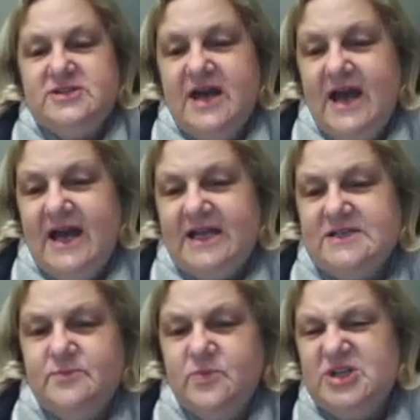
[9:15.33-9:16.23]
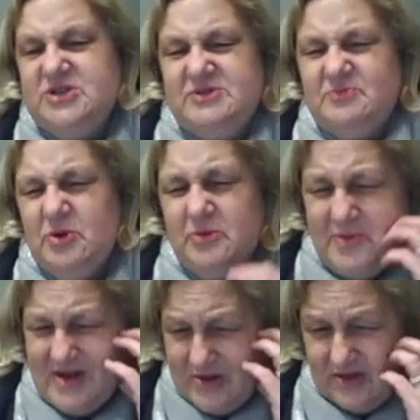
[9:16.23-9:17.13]
and, which is probably
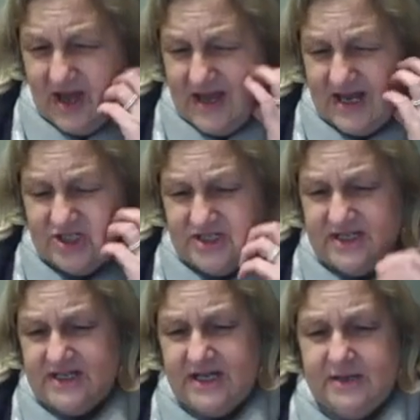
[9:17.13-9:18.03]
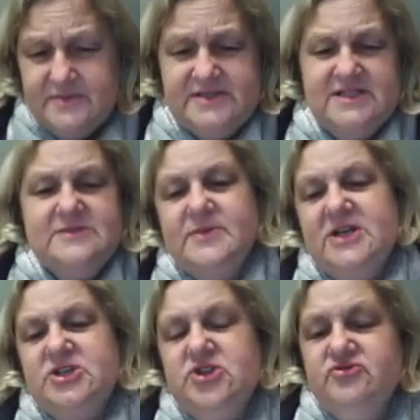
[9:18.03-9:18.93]
okay actually in that number sentence, but it
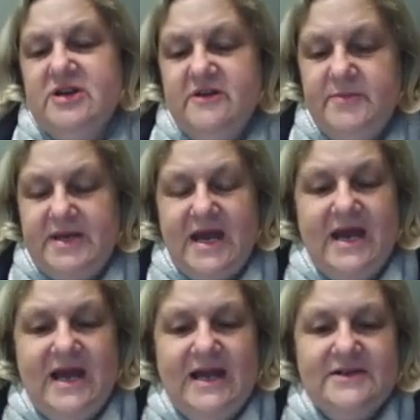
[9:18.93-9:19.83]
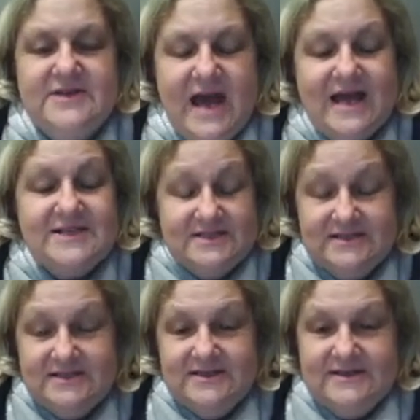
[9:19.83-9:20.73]
should really have been and add.
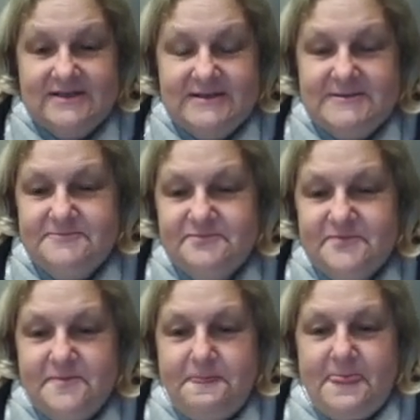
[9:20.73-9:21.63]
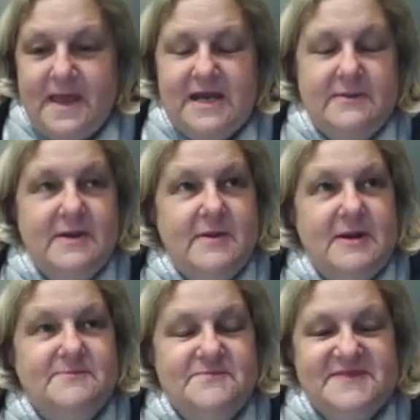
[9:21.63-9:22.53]
And I admit my
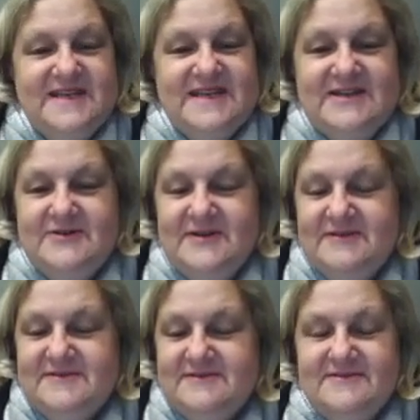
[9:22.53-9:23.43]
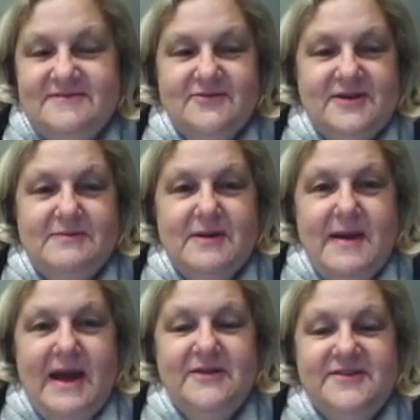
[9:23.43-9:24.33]
teeth not in my
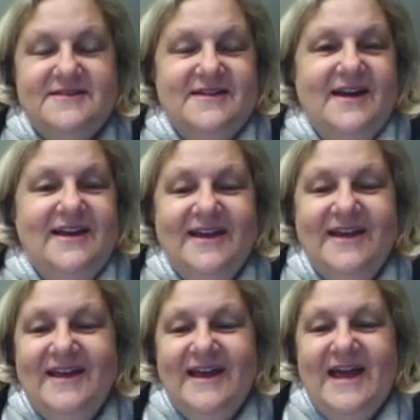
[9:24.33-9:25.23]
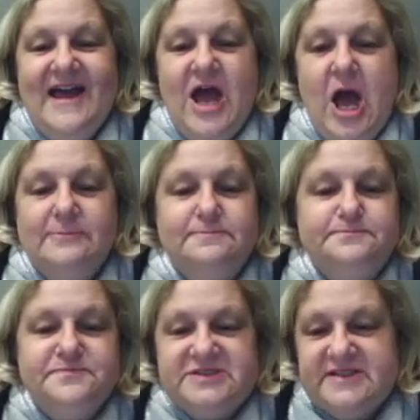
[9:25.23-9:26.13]
mouth today.
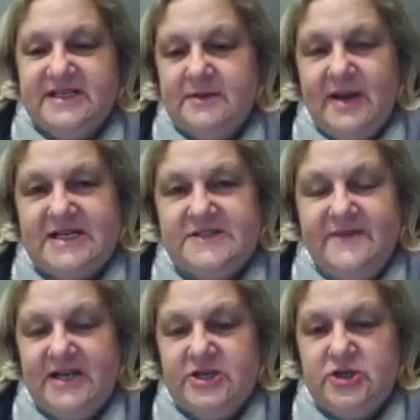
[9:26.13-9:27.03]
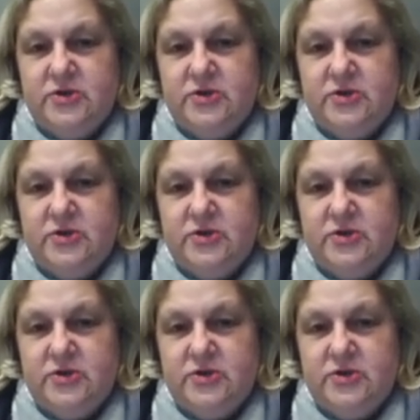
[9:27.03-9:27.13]
There's a little place value